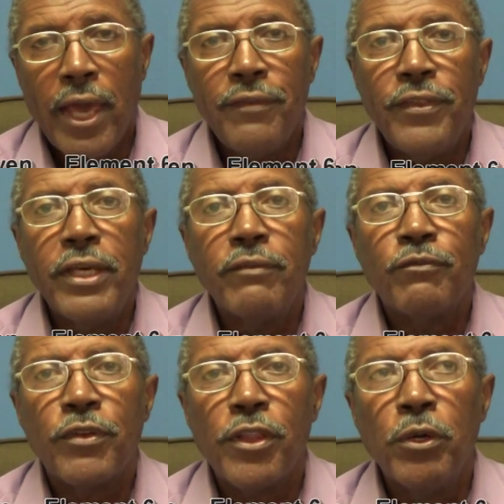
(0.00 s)
And then
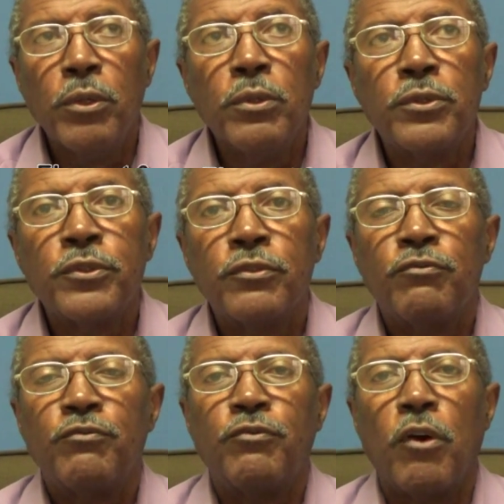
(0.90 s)
for those
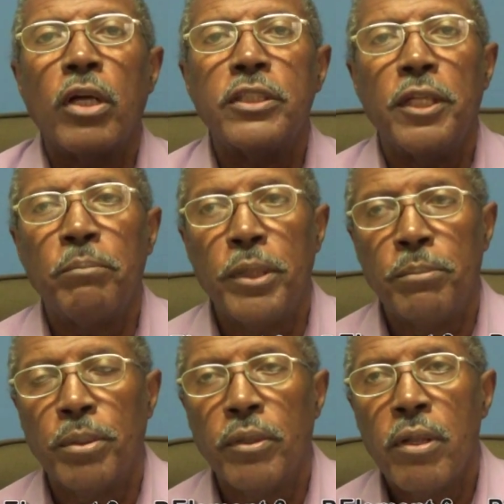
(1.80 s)
fortunate
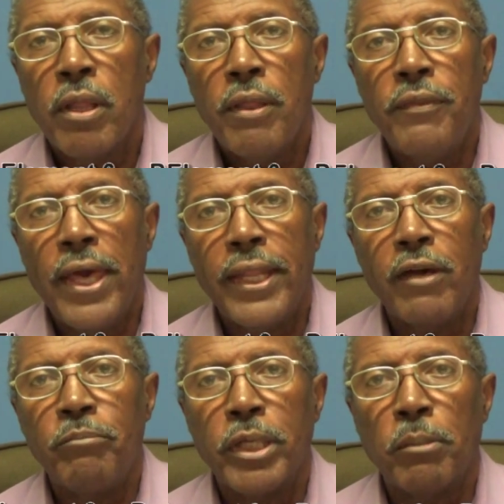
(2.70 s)
people that
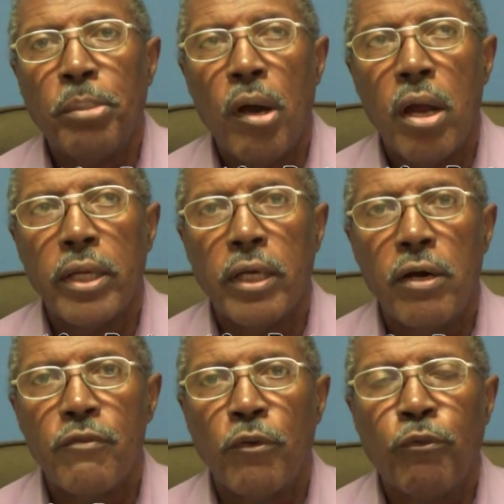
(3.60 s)
have been a part
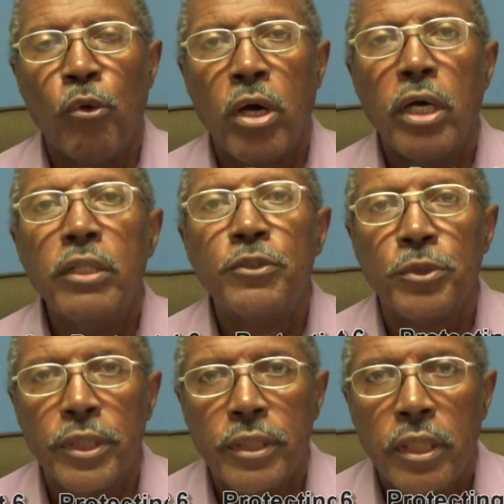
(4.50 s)
of the
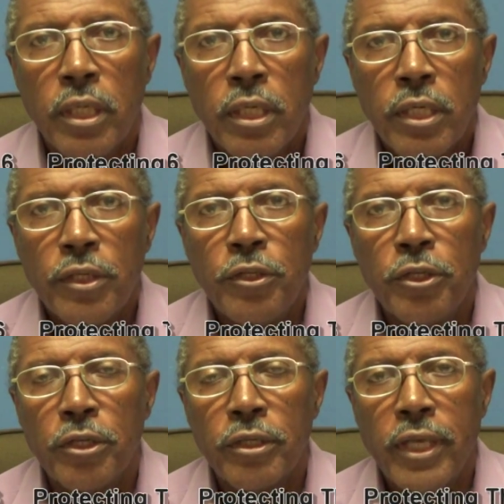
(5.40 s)

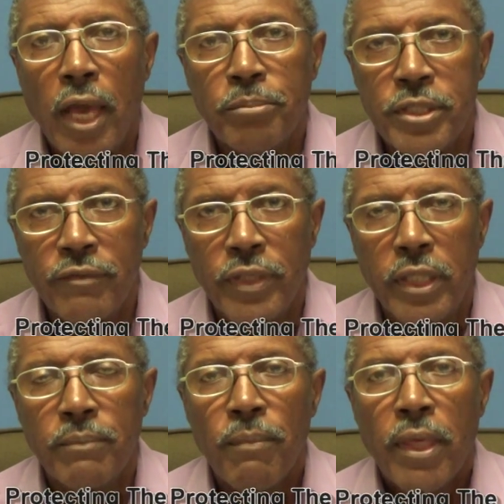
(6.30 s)
400-year captivity,